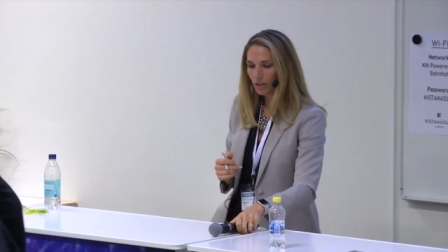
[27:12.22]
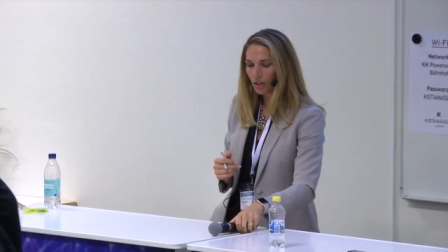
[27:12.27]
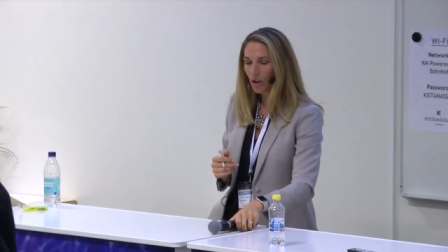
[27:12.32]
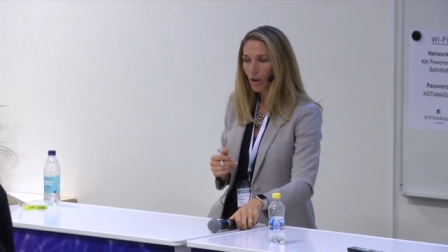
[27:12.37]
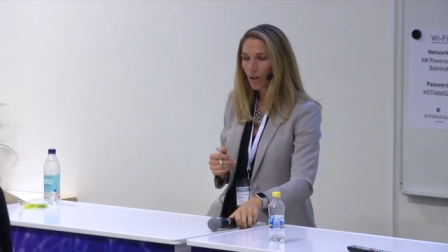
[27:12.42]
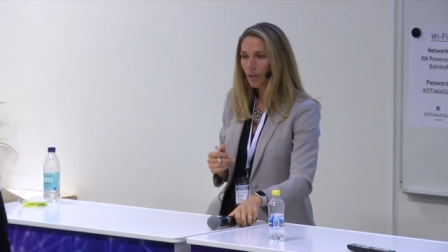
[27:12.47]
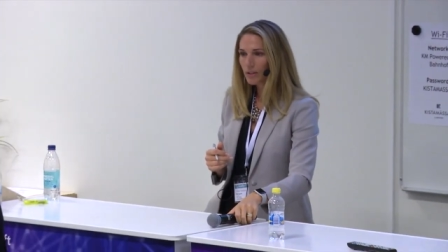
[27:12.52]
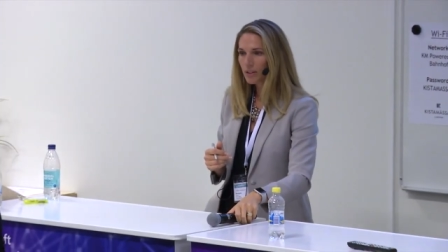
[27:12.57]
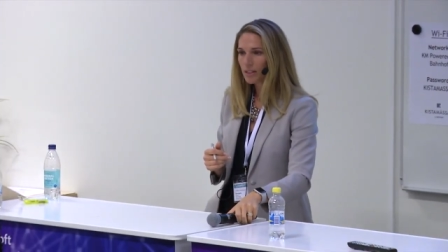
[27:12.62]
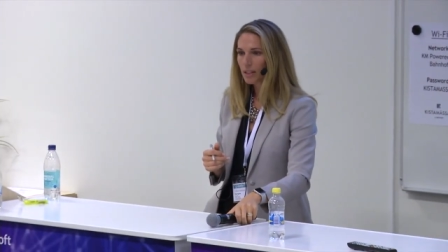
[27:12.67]
the
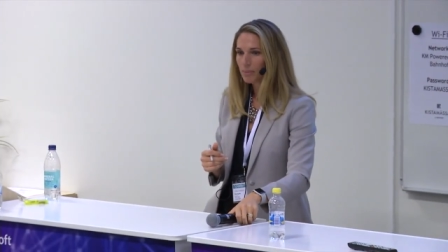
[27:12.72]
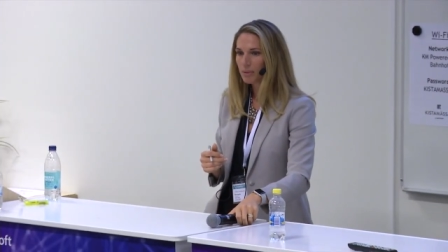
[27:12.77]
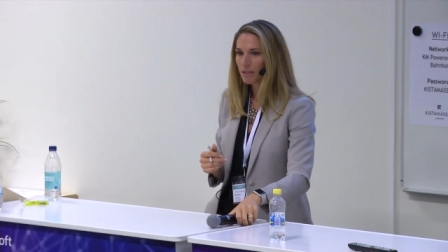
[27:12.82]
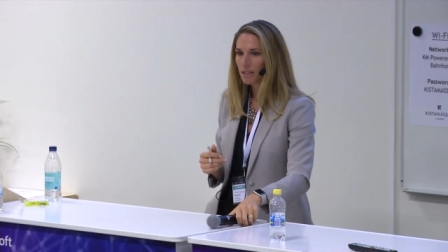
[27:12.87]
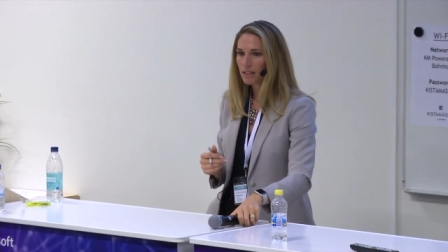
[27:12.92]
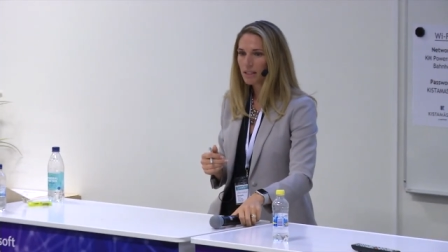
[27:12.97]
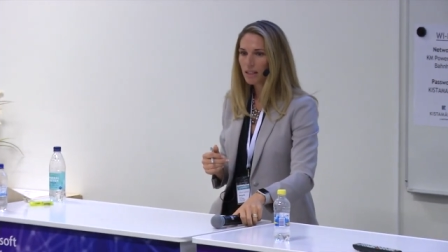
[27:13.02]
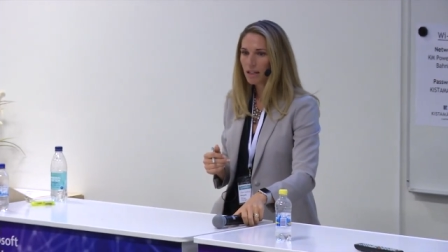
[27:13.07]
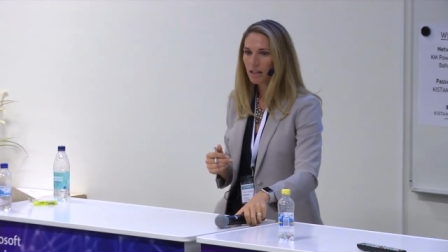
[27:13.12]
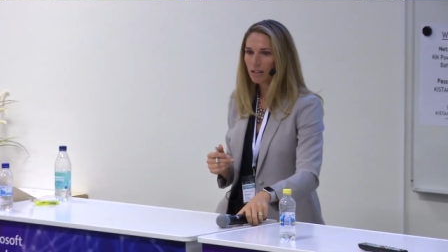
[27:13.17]
concept
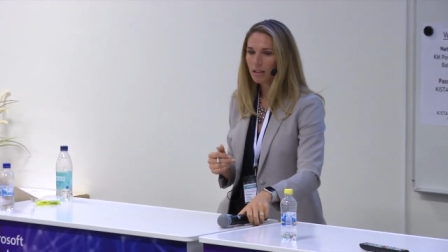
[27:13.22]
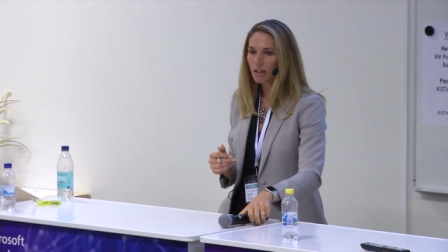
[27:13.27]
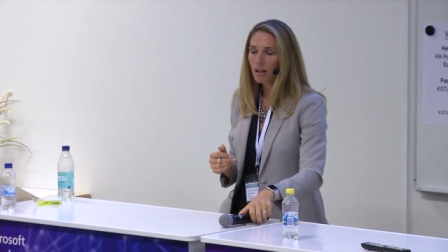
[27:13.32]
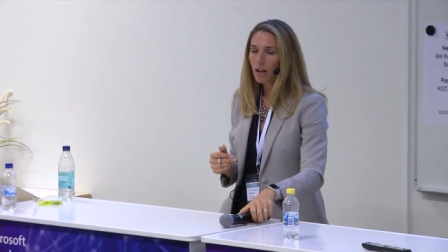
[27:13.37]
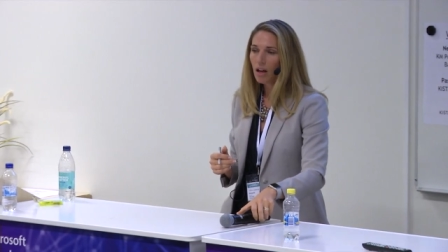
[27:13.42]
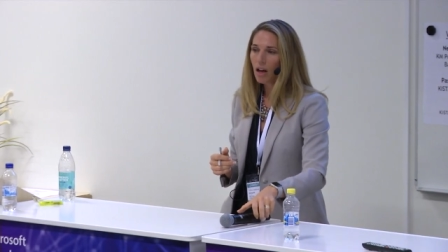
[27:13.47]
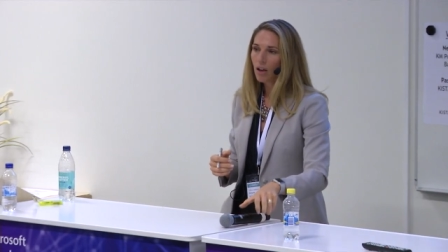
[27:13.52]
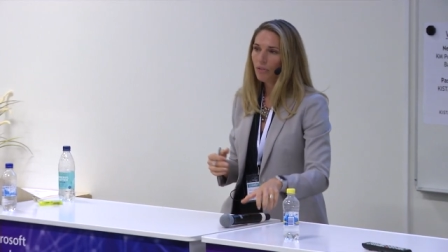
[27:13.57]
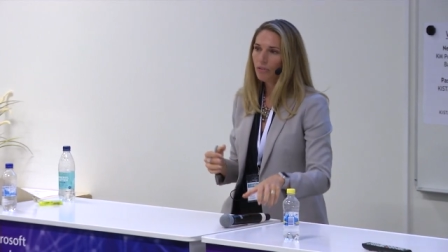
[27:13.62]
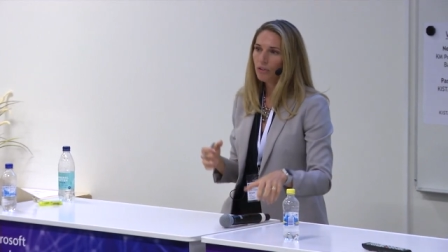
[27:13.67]
is that
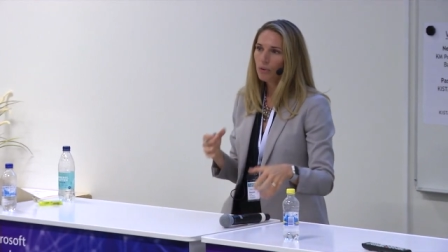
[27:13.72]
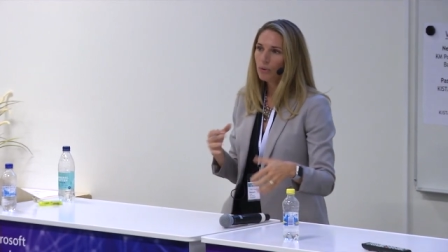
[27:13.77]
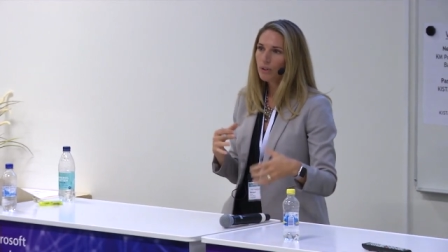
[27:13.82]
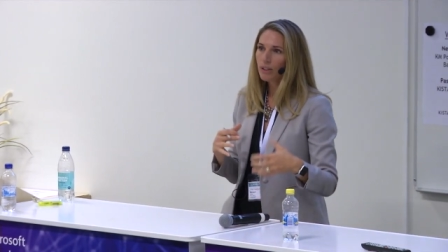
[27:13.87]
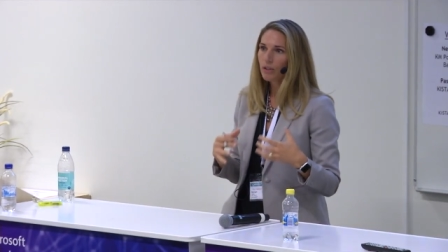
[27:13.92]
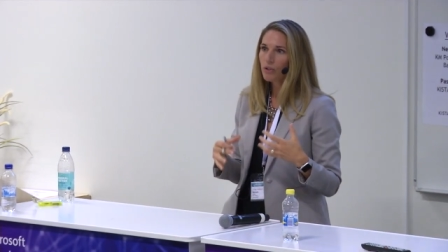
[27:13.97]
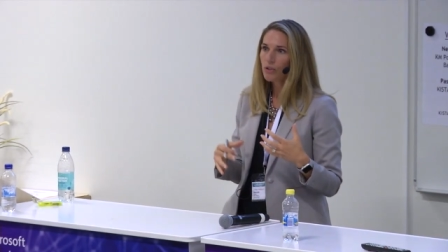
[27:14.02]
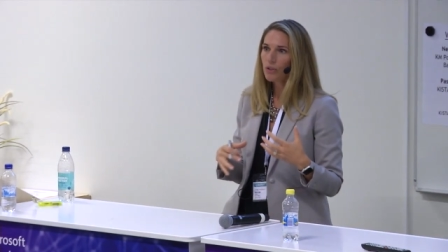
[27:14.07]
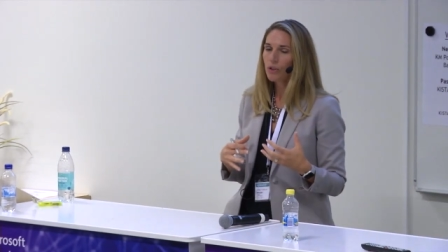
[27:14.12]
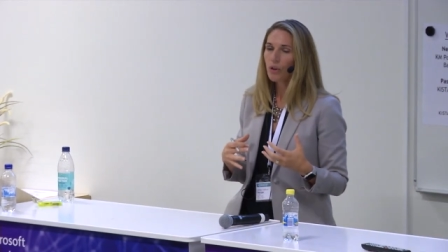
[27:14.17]
a few
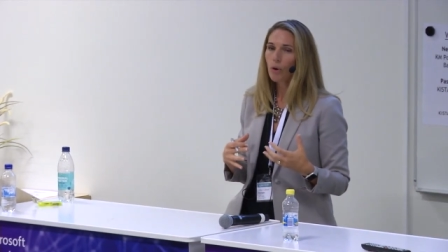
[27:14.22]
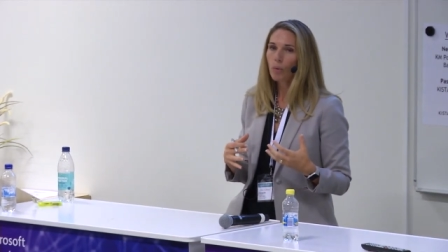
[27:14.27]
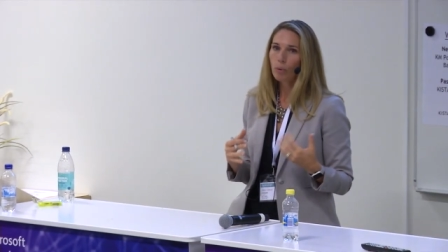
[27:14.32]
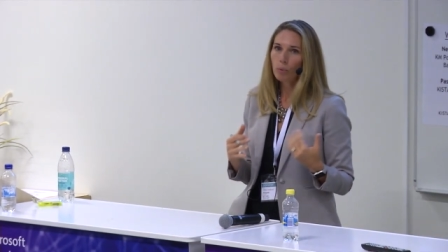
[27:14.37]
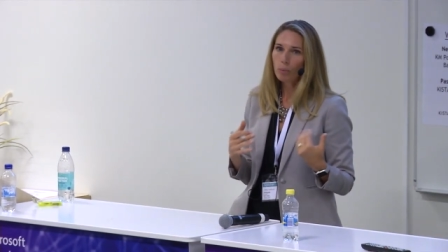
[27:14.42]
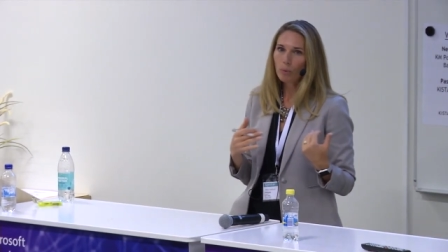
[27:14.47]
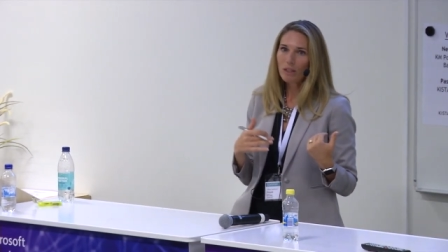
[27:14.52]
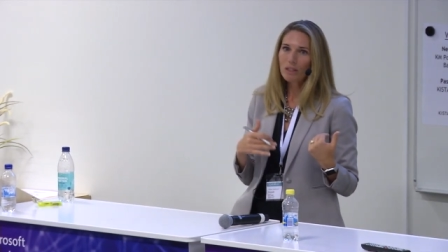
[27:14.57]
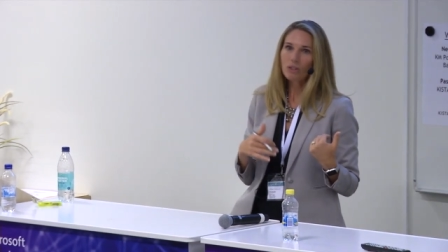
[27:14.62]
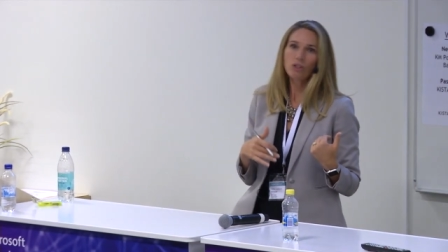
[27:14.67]
years ago
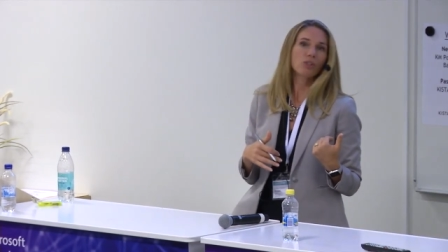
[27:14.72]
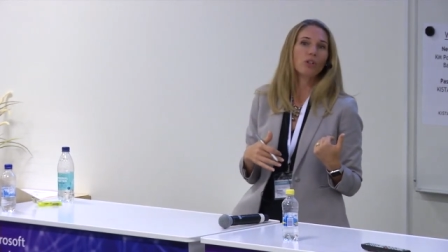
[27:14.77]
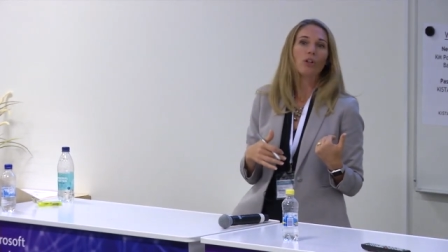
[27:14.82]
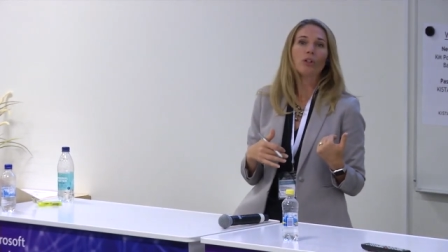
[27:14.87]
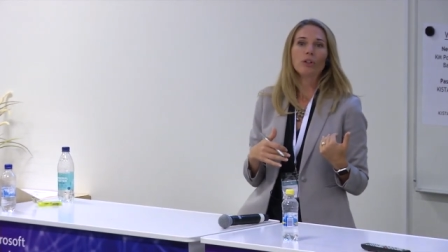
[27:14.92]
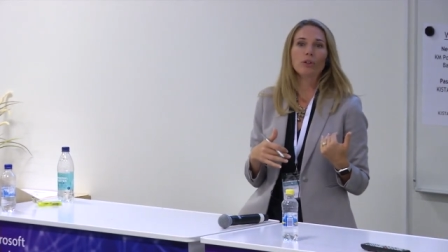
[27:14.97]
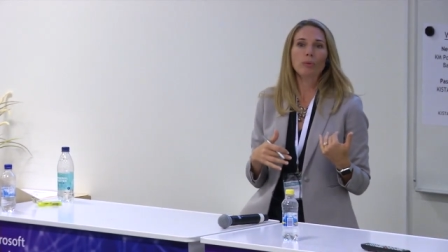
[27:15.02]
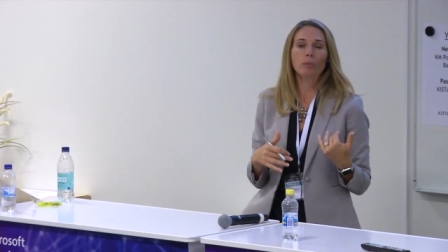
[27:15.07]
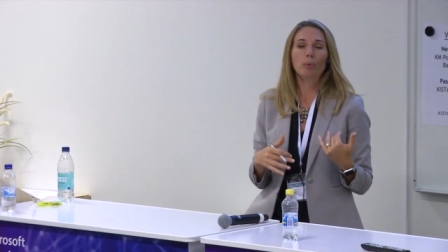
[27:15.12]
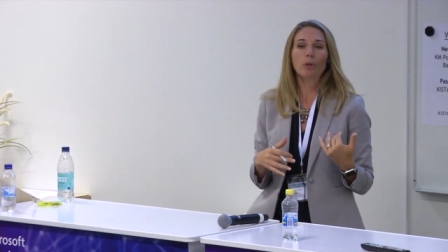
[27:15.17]
when we
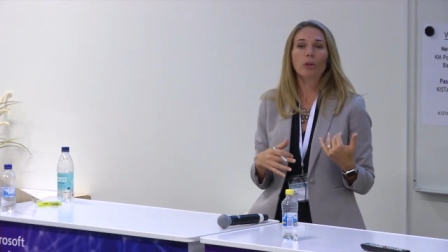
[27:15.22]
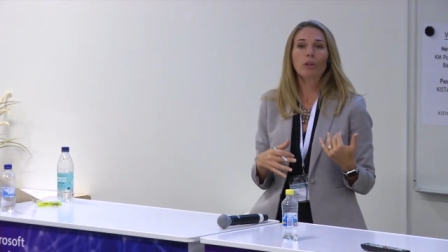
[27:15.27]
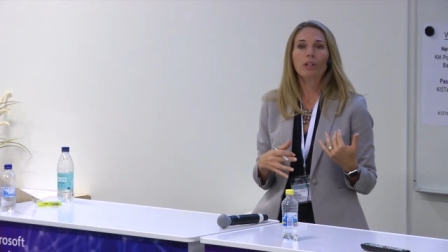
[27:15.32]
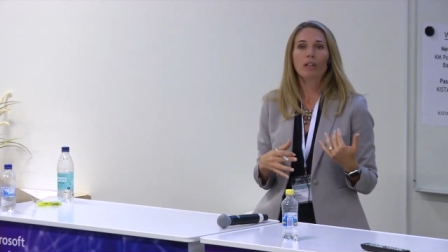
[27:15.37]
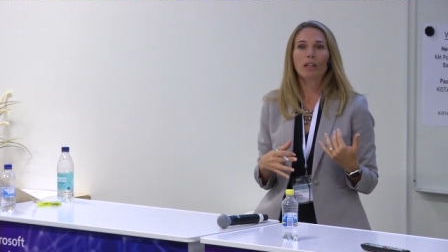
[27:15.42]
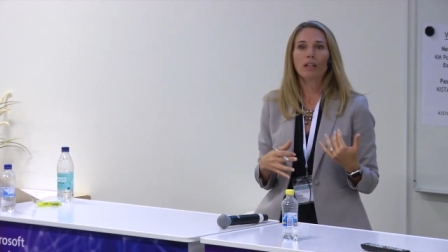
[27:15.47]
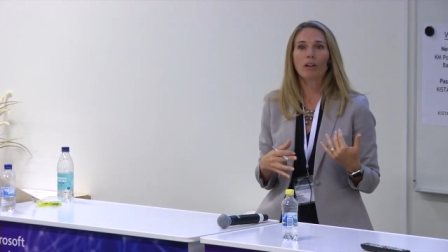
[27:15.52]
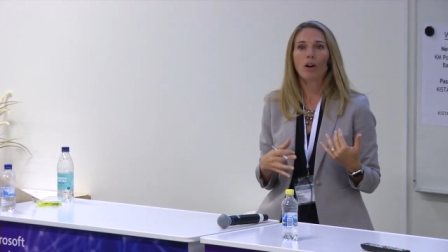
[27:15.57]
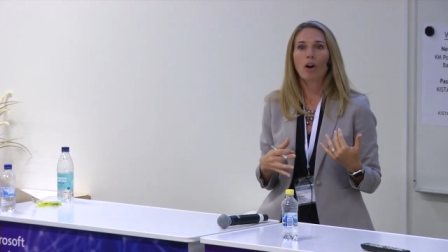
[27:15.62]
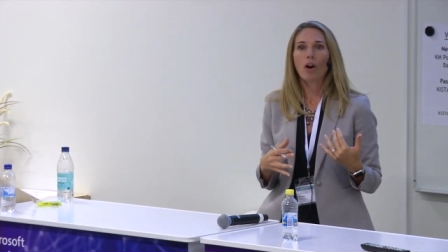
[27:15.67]
started
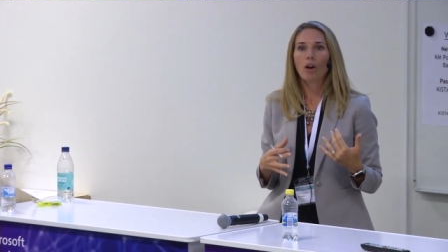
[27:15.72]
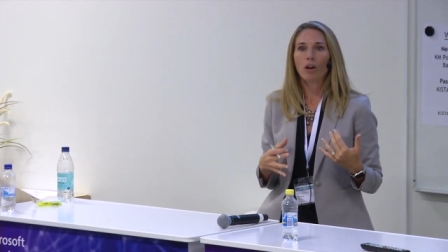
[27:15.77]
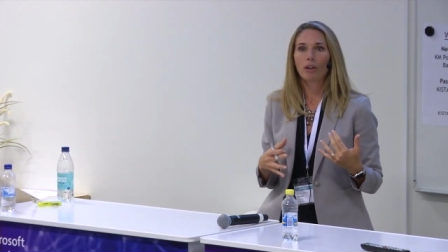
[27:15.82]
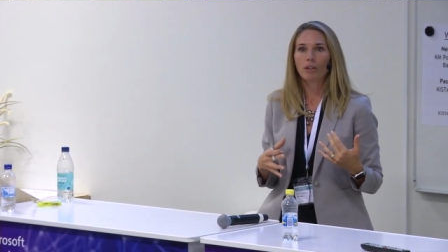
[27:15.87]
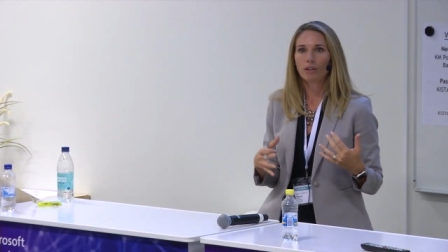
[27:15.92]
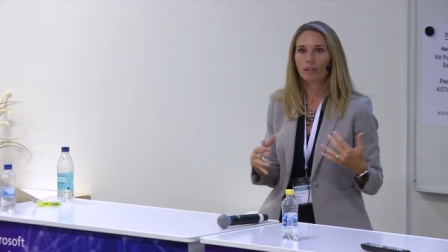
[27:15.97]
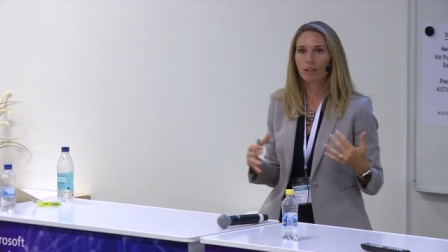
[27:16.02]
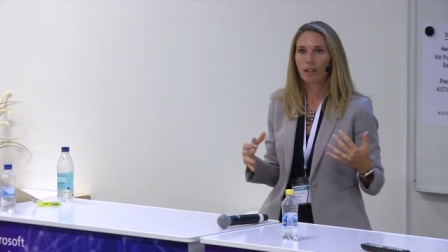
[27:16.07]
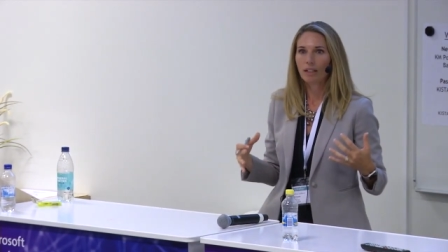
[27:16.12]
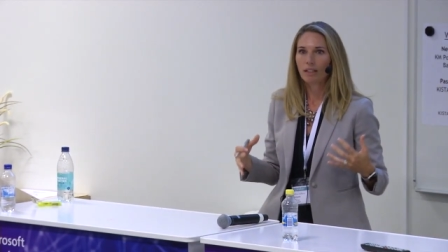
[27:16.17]
working
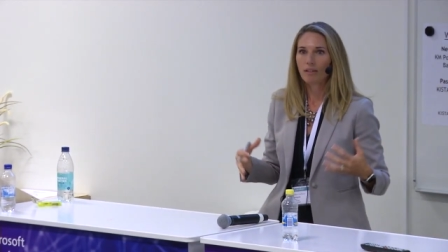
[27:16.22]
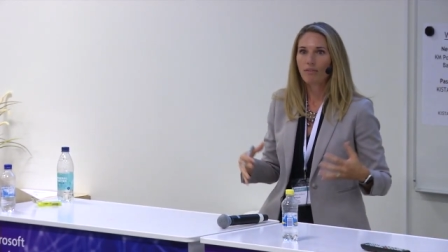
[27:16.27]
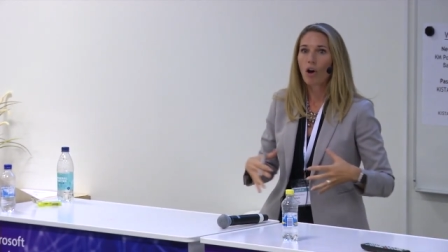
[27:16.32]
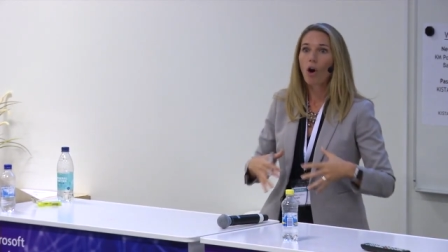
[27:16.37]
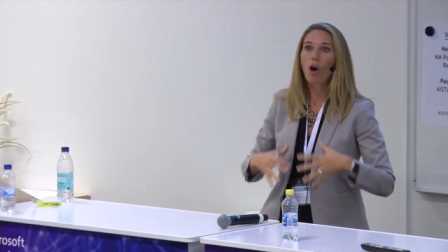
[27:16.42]
on kind of